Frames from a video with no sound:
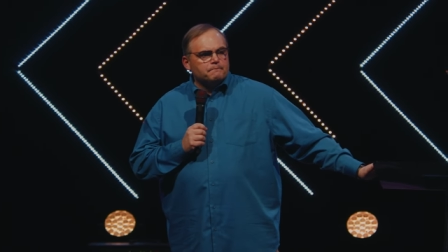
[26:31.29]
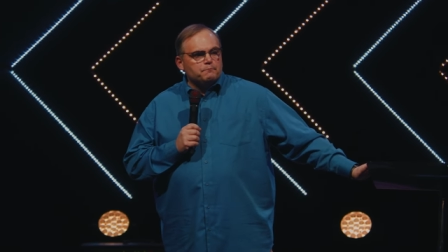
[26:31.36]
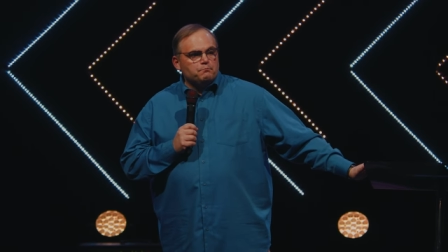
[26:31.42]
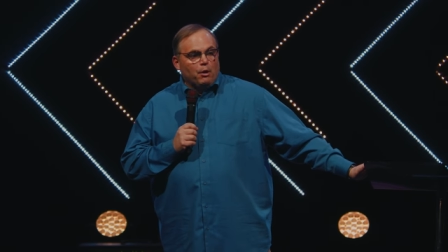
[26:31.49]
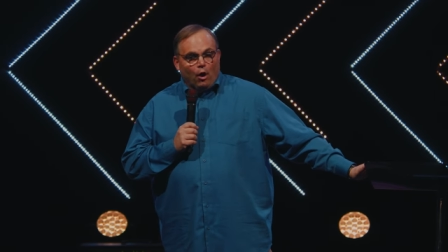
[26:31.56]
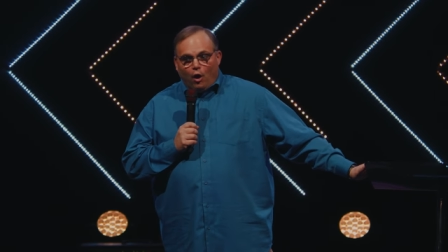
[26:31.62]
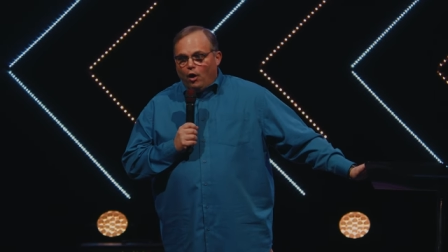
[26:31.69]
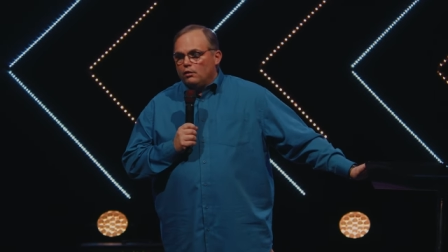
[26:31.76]

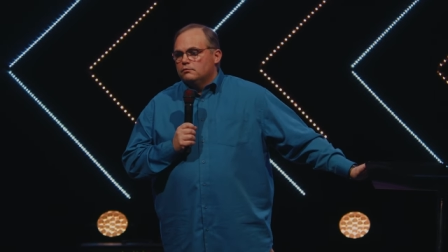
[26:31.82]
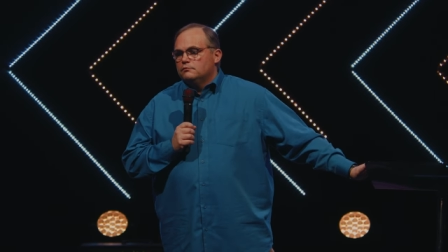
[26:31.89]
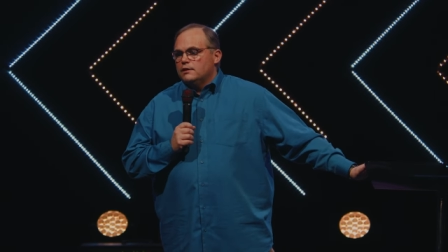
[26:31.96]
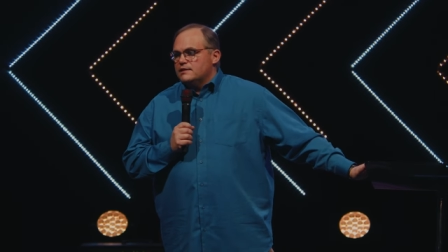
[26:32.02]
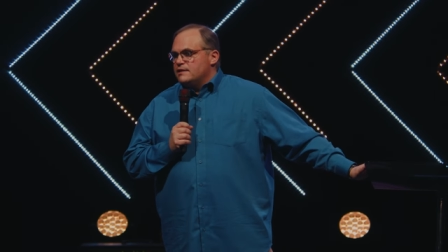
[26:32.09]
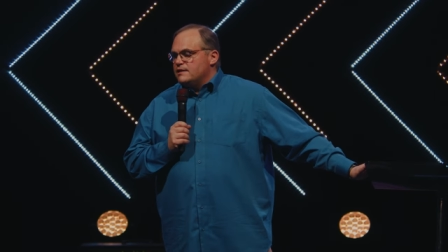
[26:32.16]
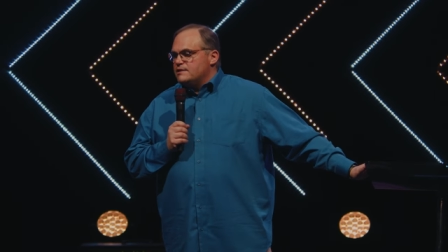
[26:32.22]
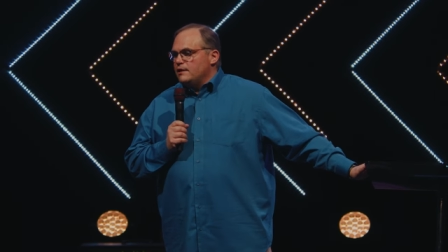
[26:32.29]
Paul,
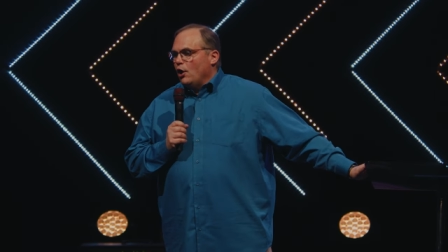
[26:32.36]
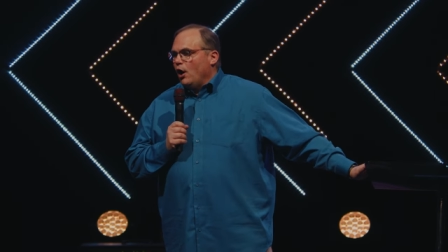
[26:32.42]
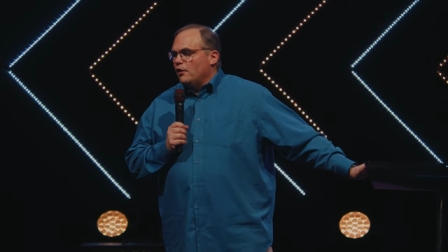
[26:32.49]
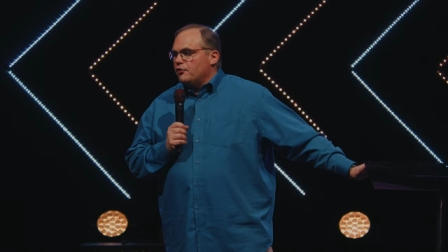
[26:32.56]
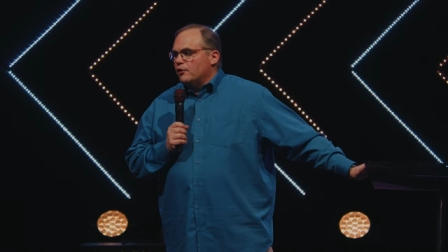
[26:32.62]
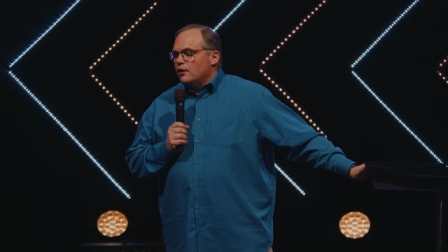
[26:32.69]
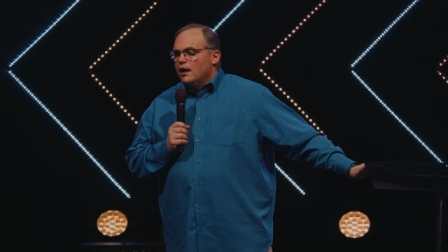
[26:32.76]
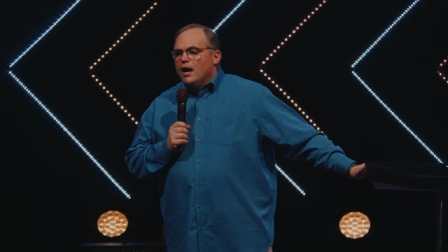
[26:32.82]
because he's the
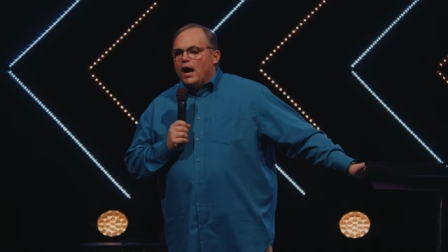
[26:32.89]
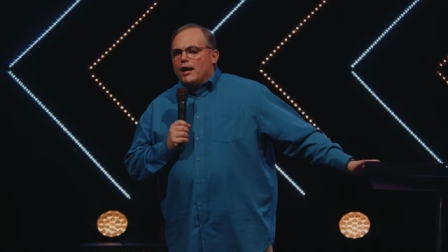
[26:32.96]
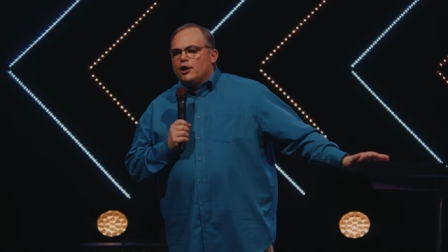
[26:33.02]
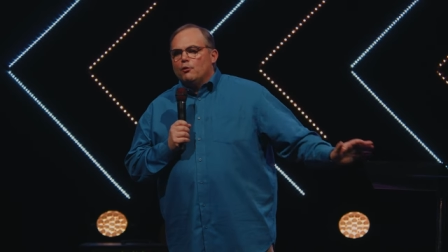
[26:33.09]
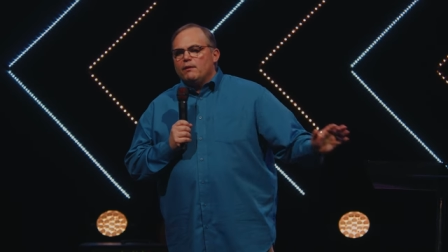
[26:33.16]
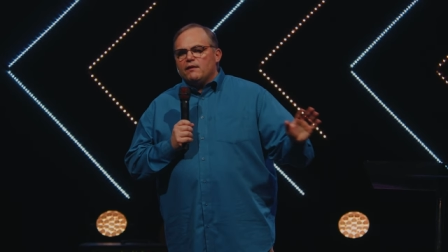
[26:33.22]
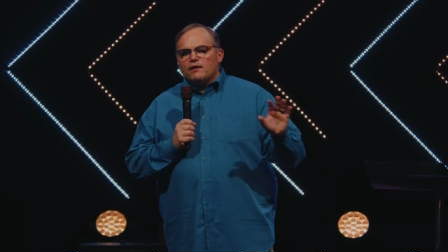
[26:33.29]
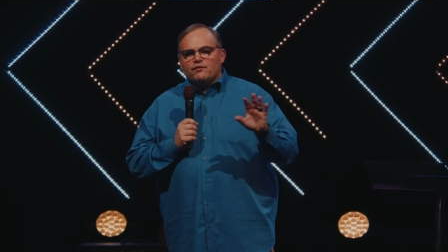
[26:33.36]
author. I know
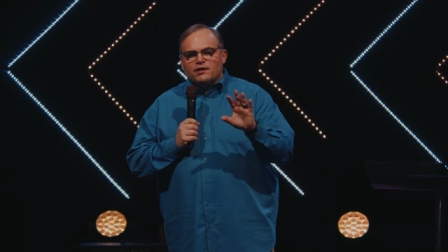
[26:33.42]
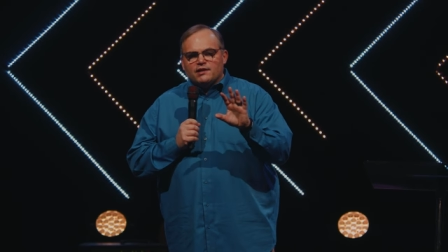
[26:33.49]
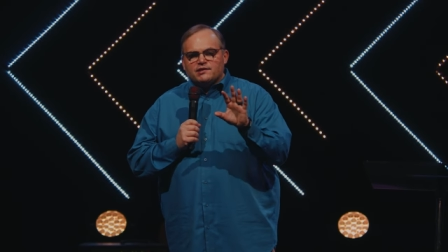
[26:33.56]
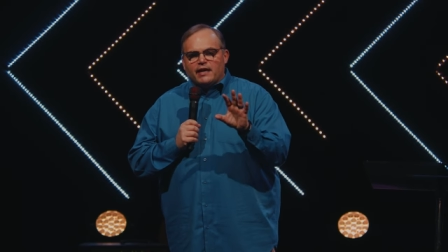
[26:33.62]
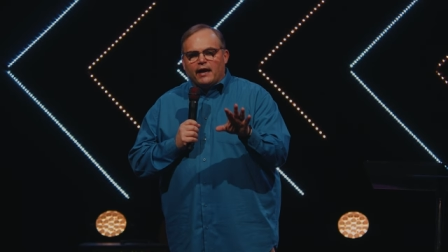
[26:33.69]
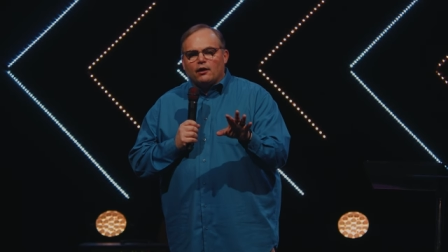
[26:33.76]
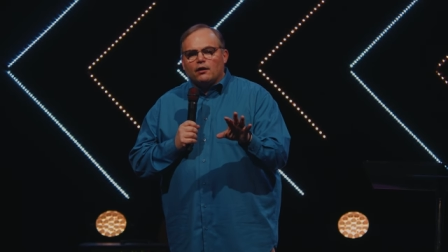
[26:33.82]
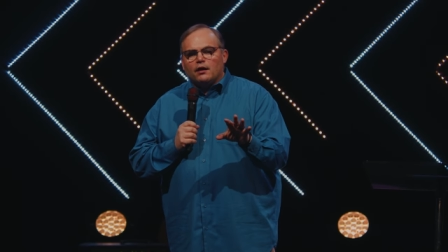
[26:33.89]
we live in this
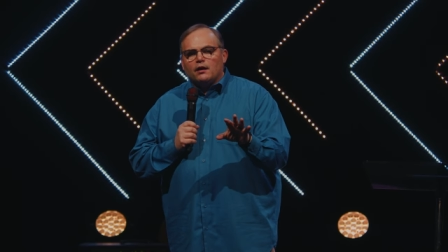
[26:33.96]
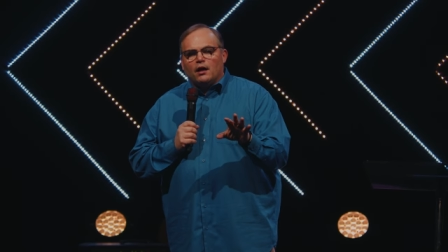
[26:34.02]
era